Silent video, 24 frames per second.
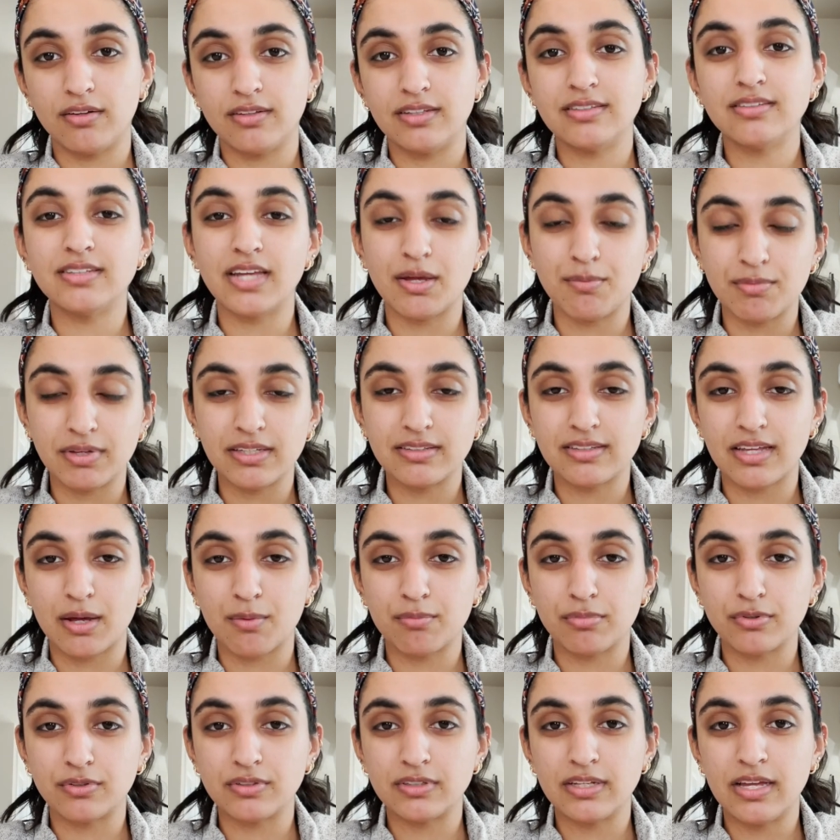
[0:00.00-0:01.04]
same
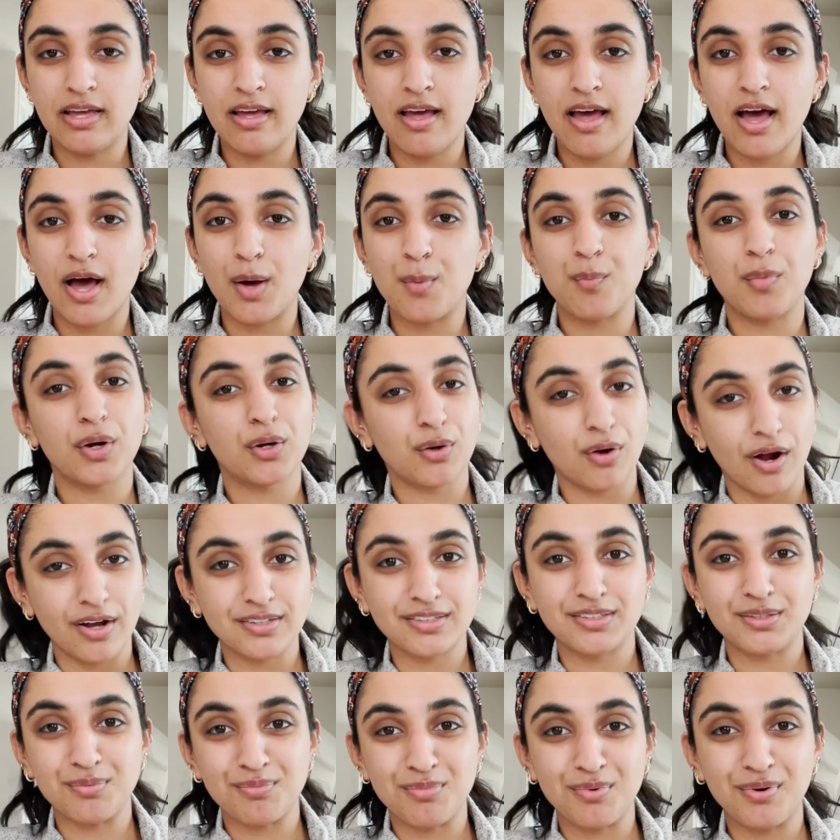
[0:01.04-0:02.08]
examples across
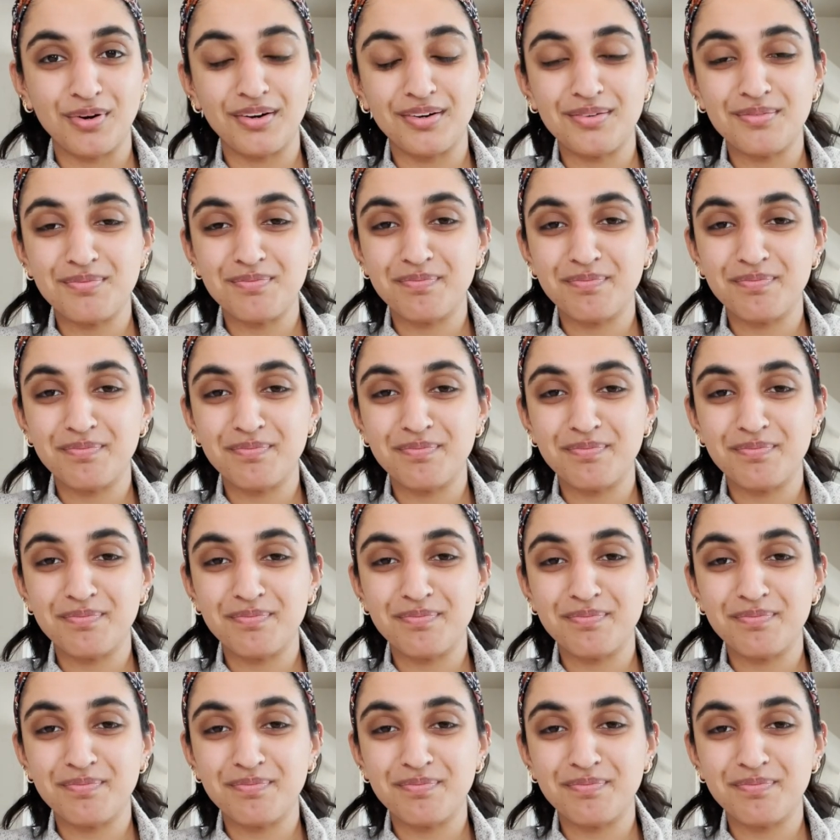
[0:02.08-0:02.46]
the board.